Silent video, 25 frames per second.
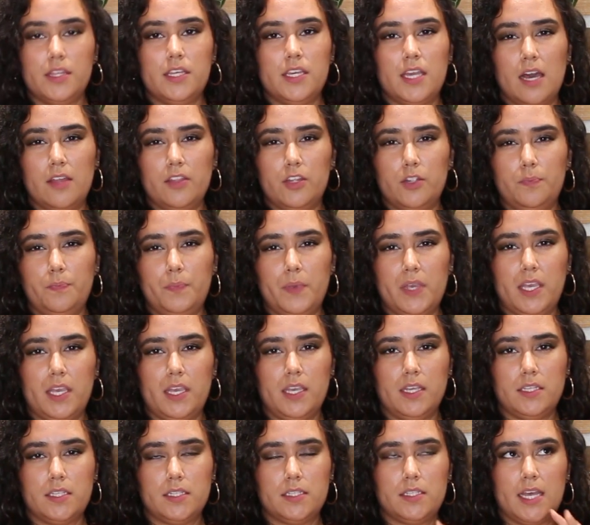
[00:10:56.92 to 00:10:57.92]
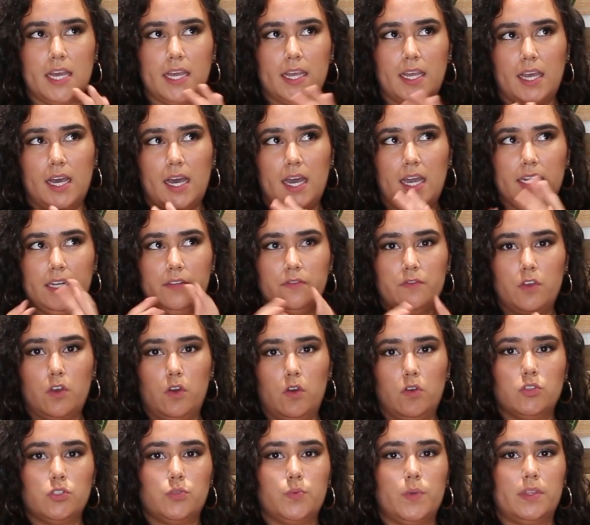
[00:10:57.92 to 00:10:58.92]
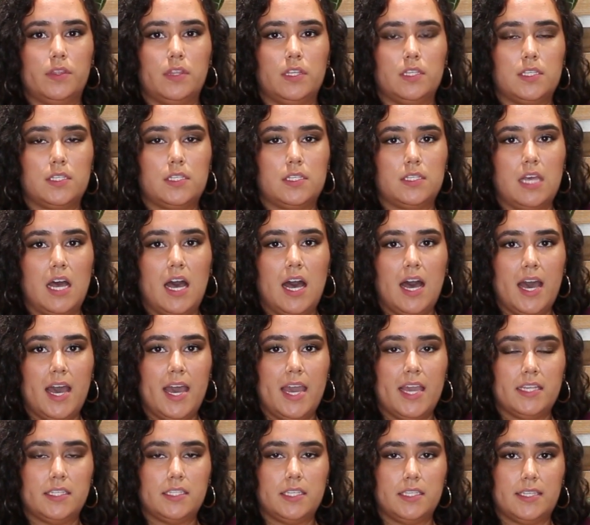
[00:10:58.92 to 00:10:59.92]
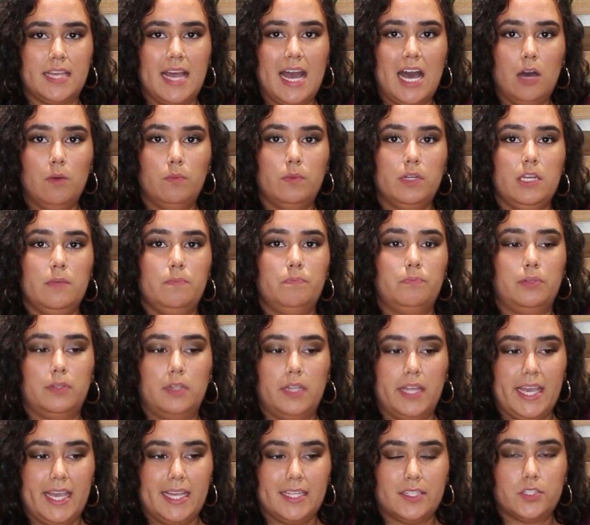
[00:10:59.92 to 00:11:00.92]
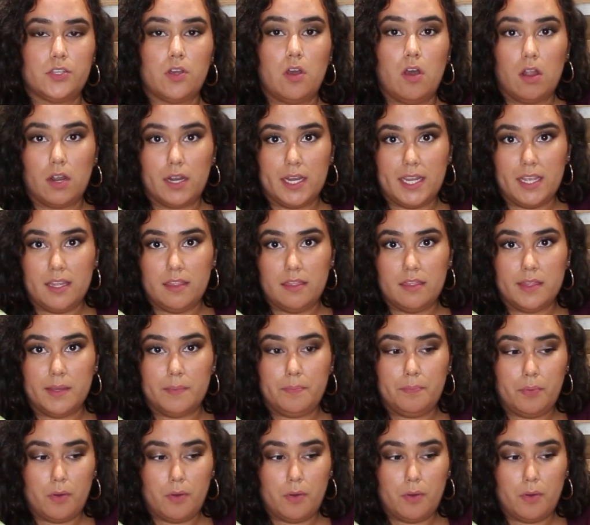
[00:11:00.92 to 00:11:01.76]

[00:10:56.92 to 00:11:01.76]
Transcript: The other piece that kind of goes with the size is how many plants are in the